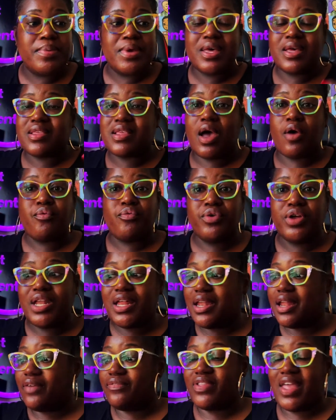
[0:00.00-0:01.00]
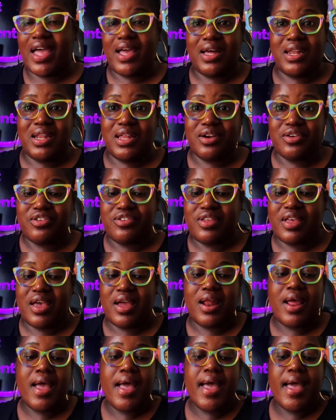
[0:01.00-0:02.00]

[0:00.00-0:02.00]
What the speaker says: because I really love that glitter set.